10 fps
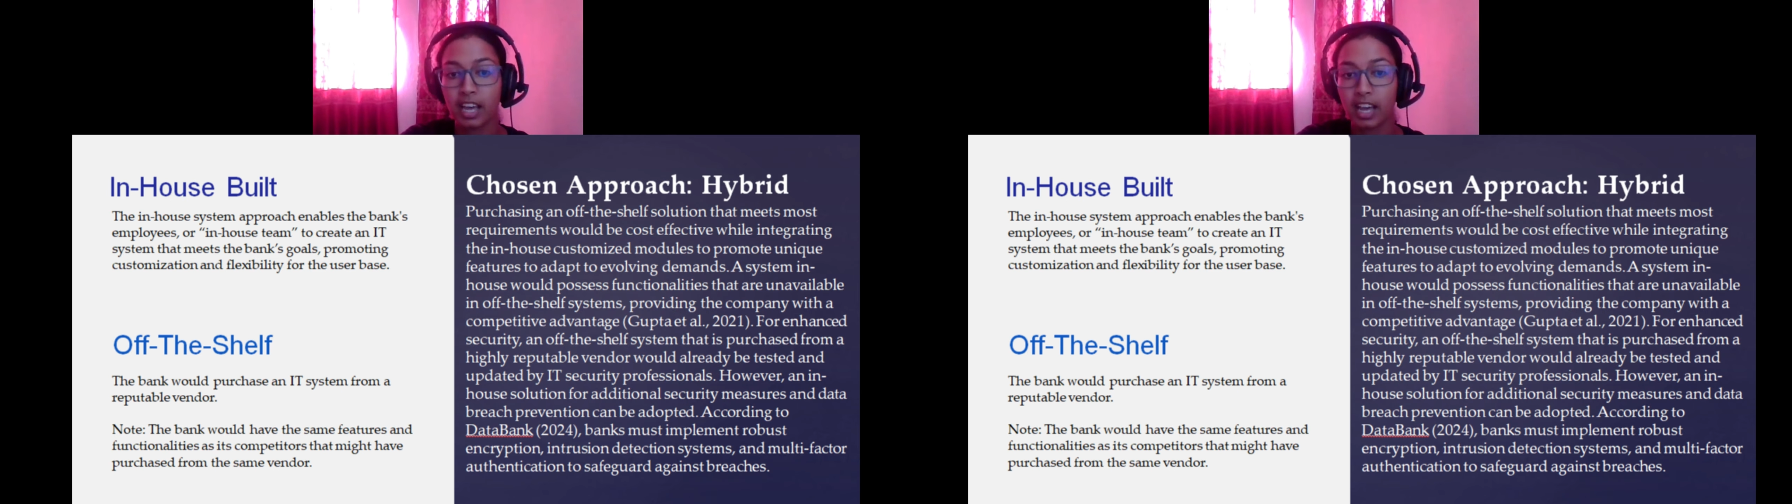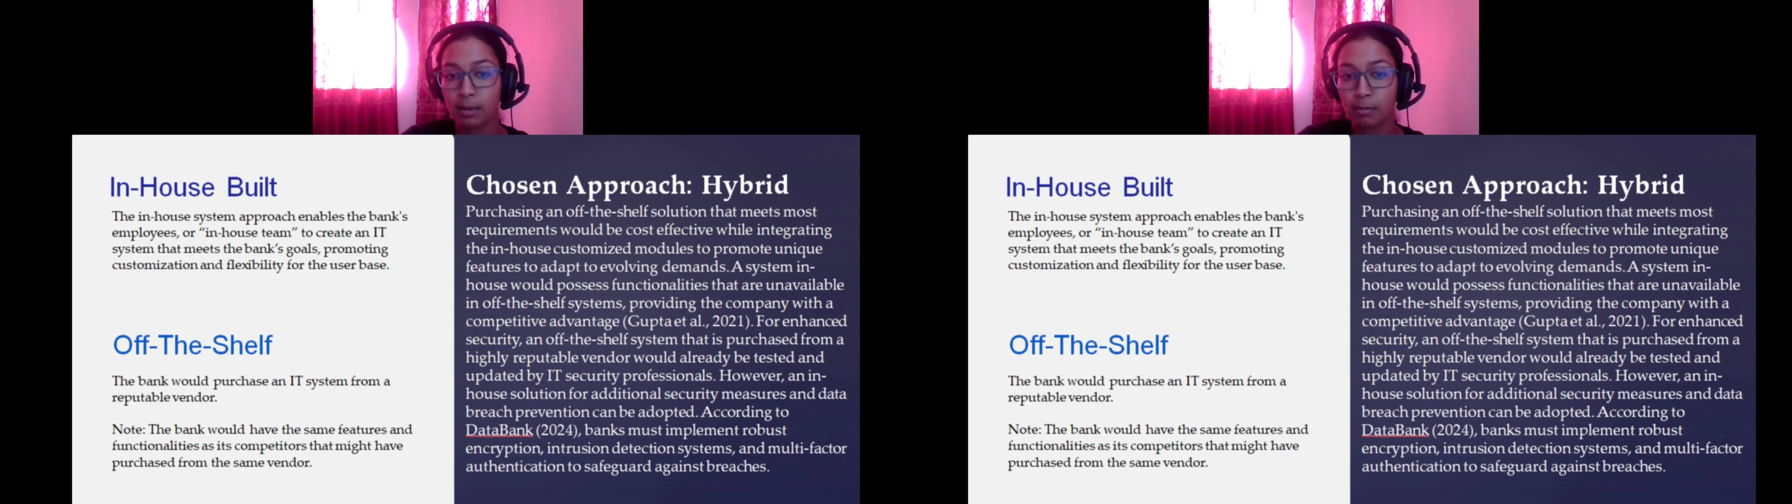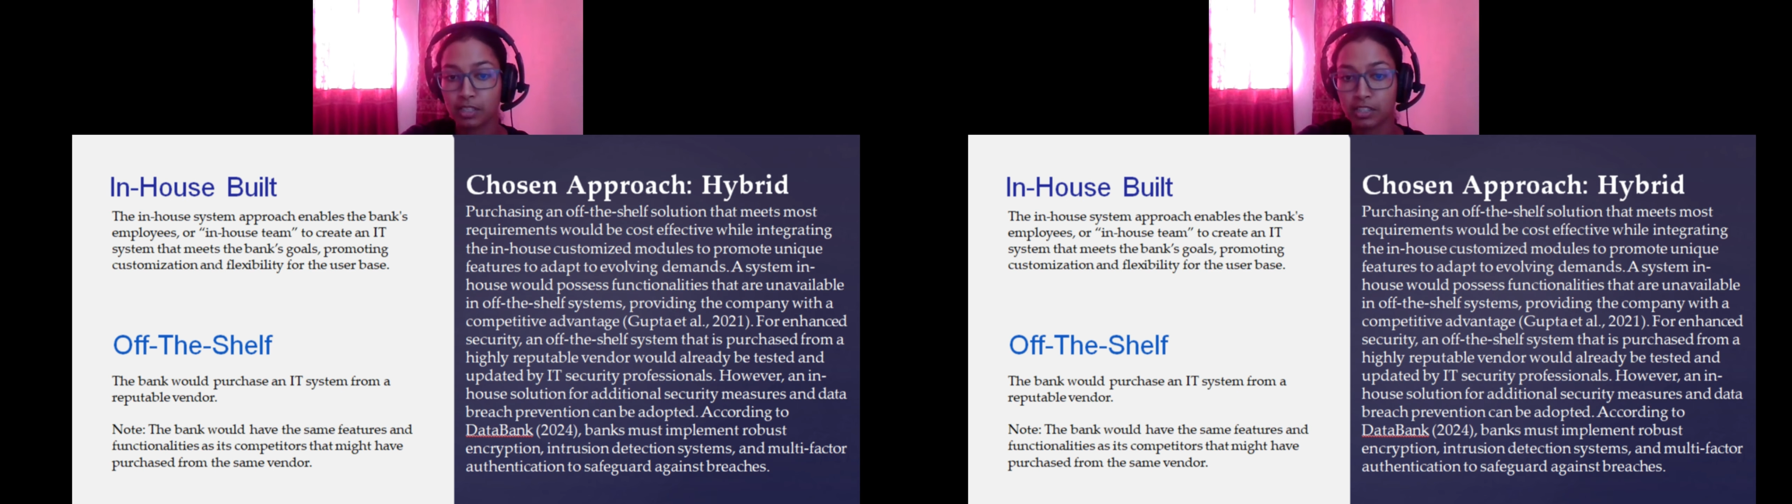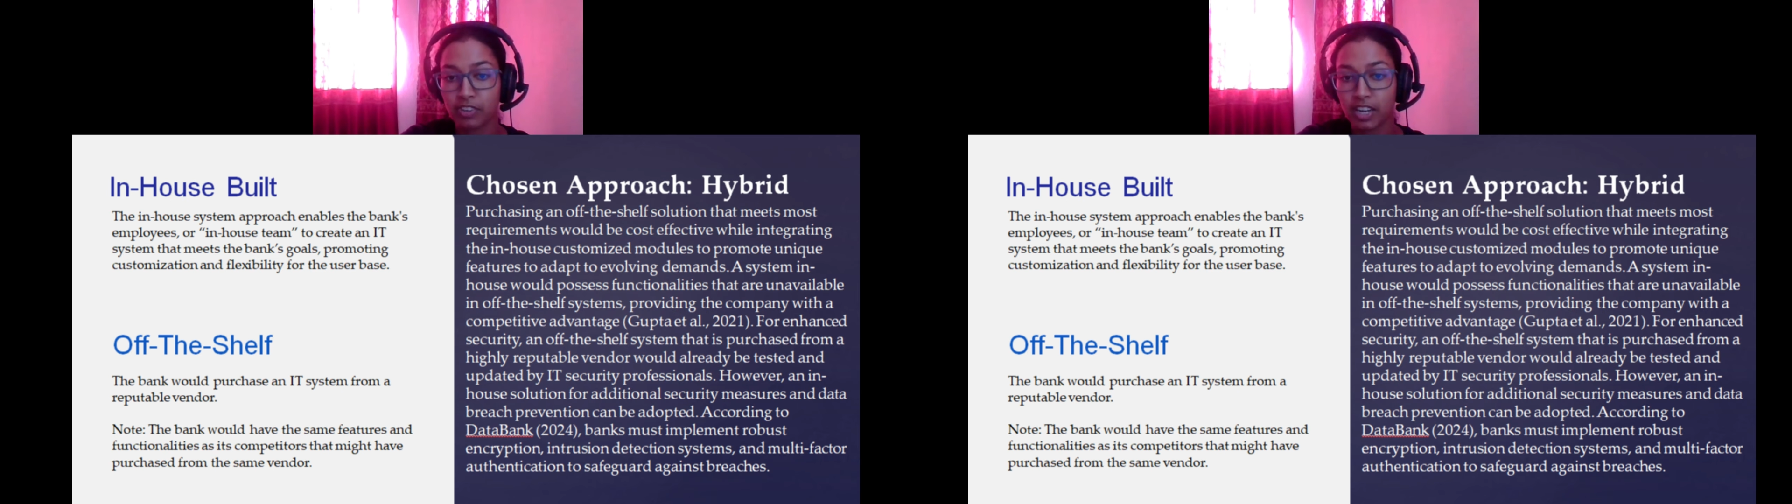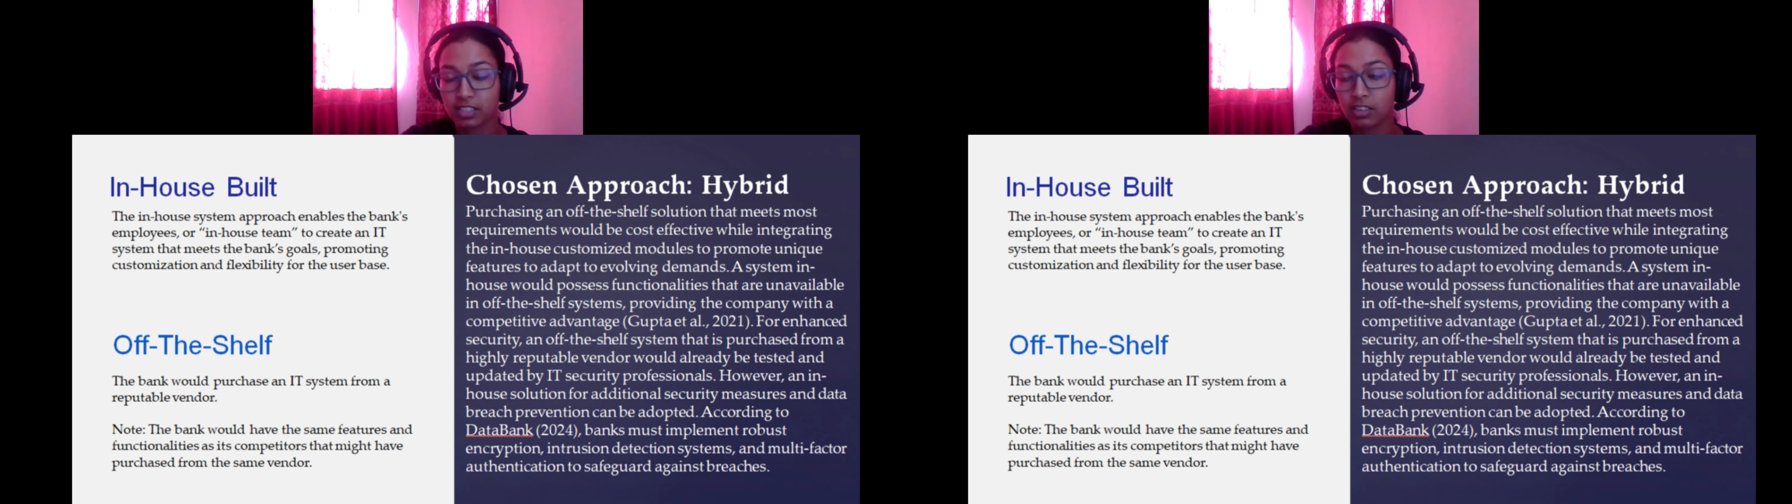and
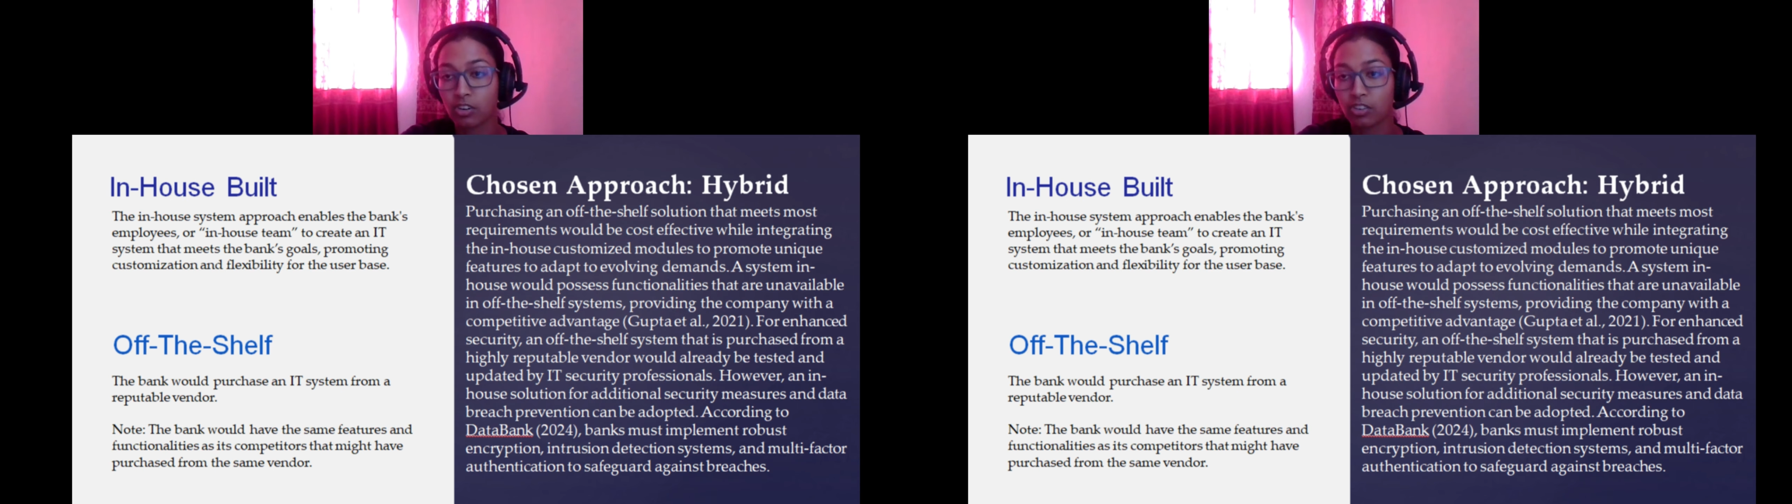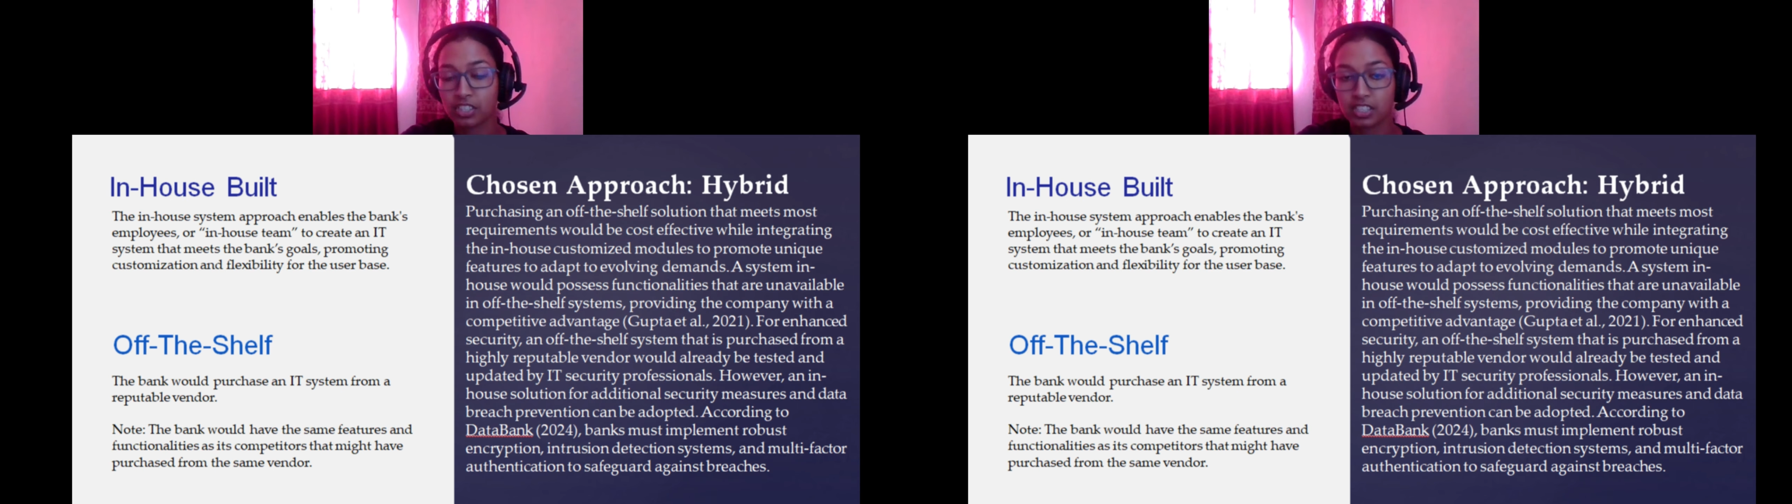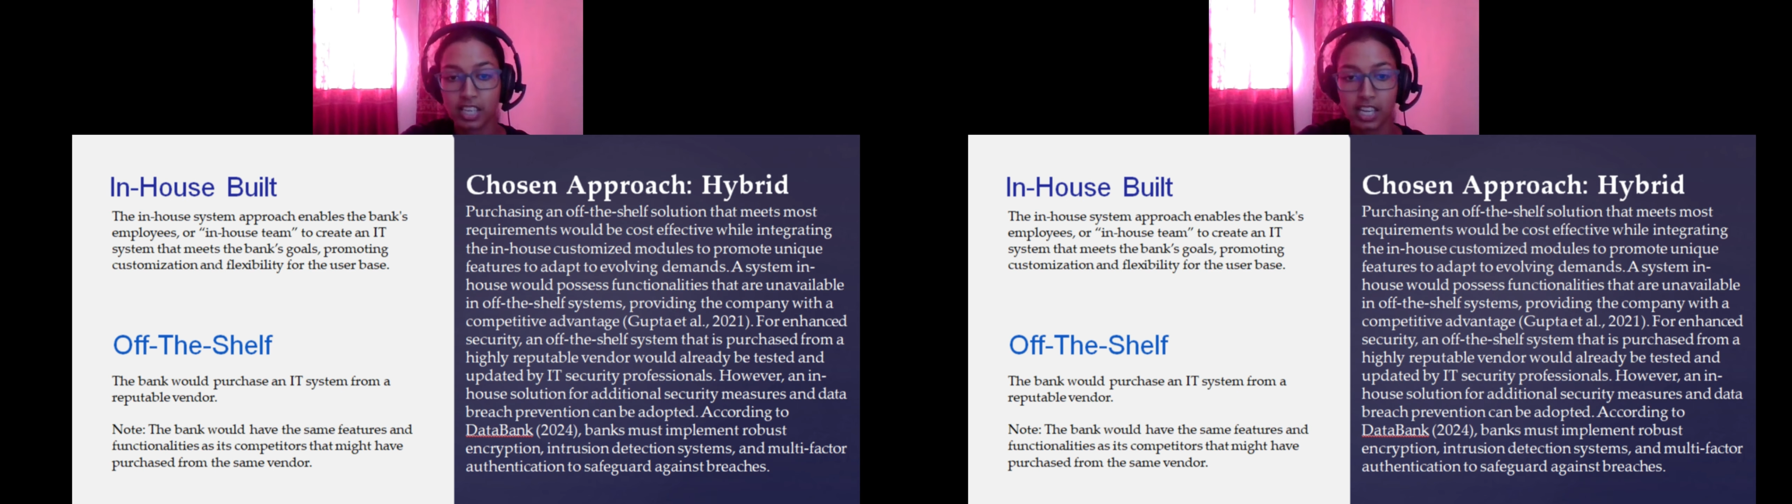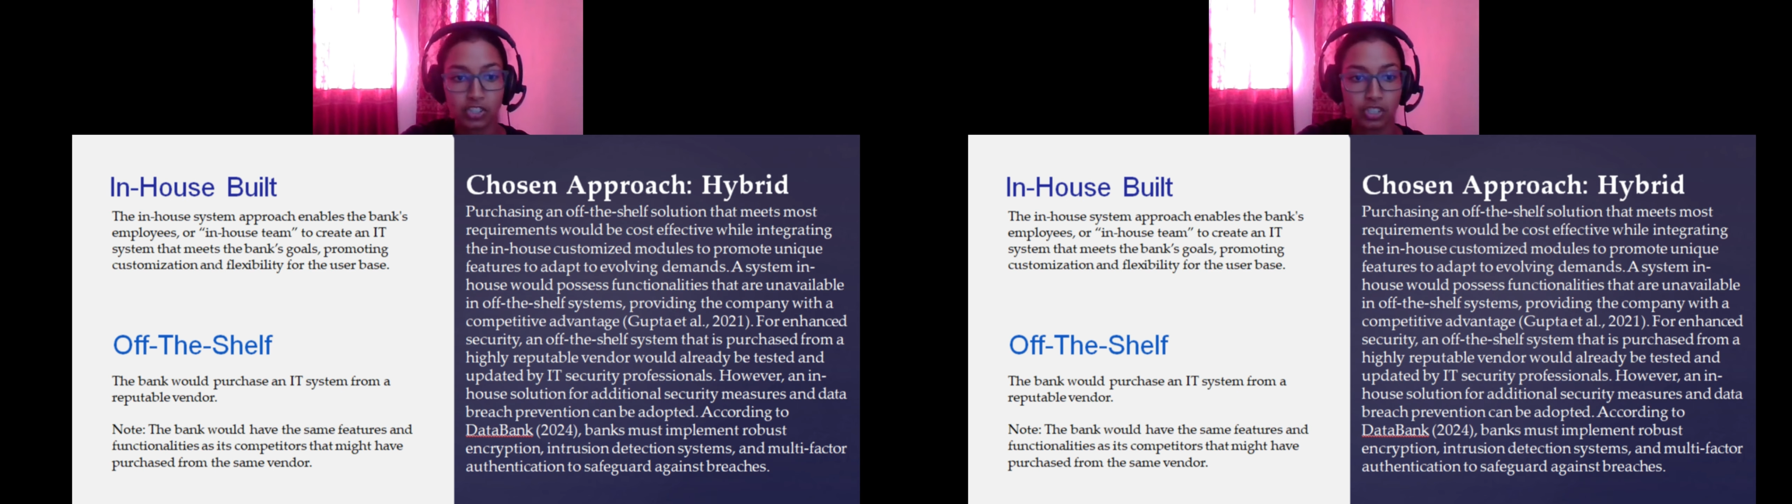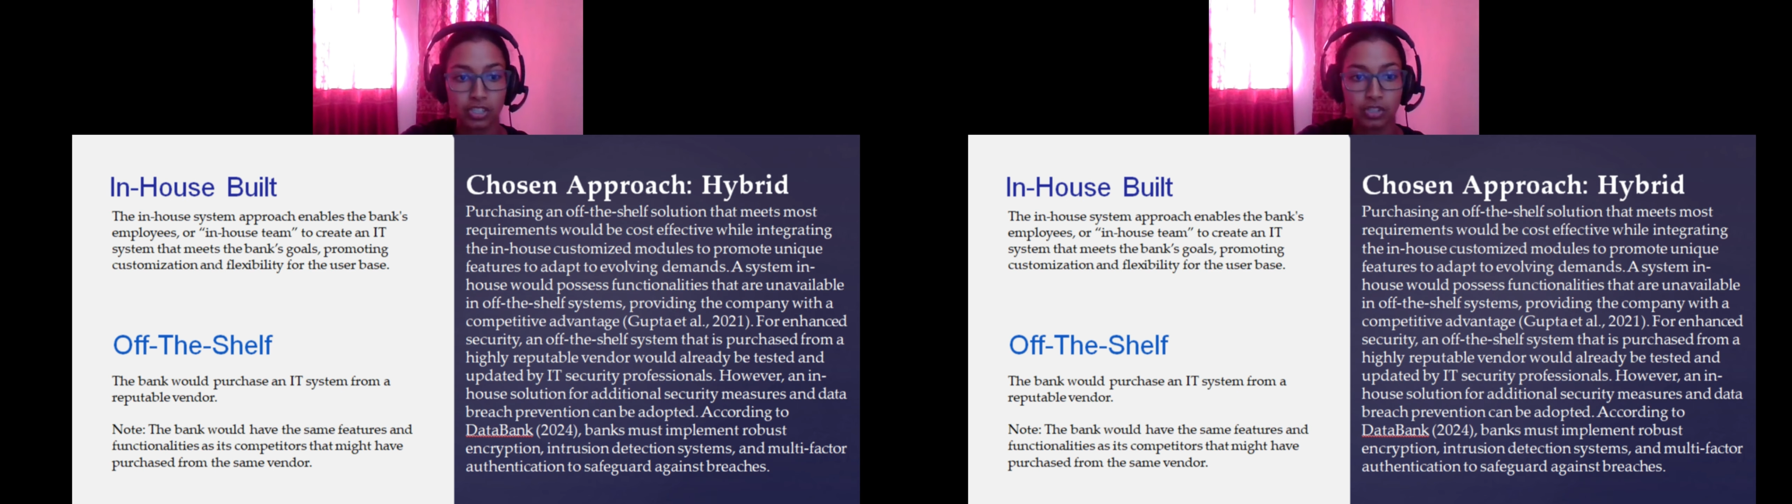multi-factor
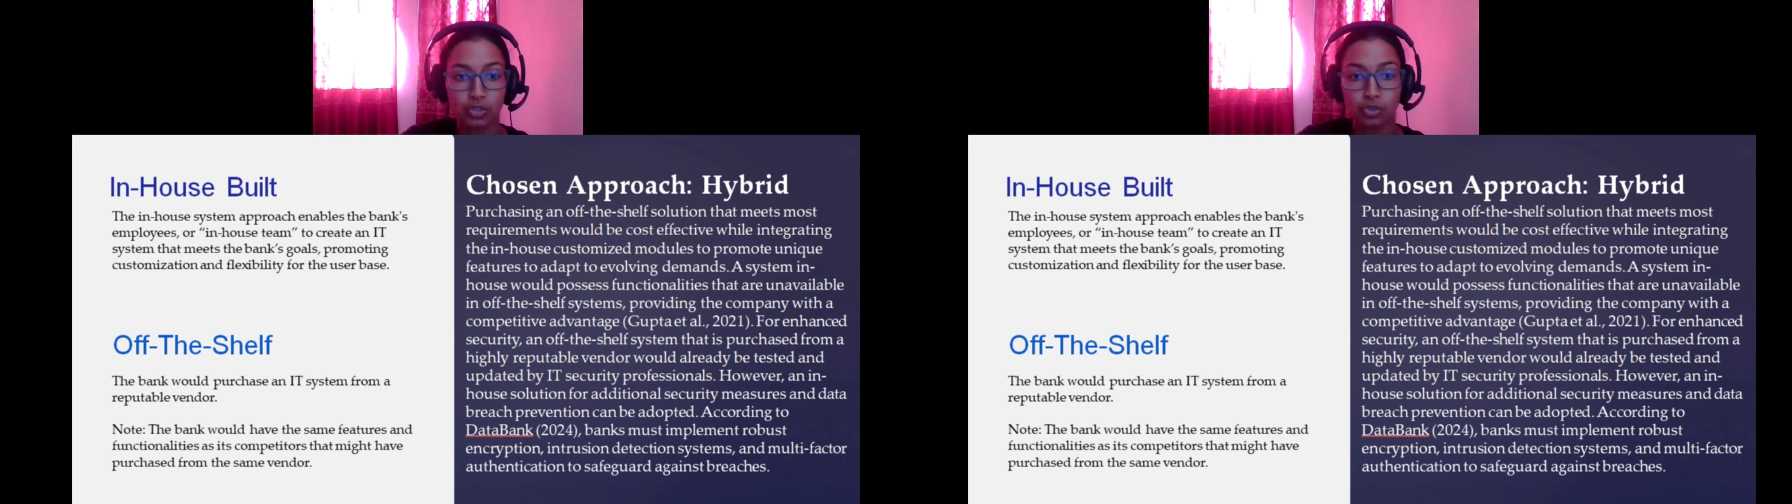authentication